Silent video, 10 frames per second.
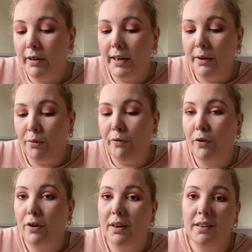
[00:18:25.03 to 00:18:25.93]
it now
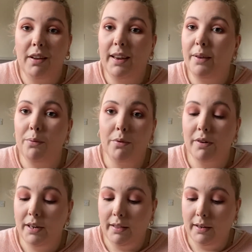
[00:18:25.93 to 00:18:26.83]
for a night out or
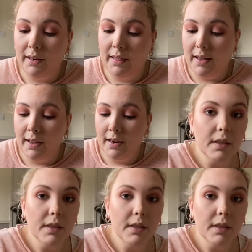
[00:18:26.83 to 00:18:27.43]
anything like that.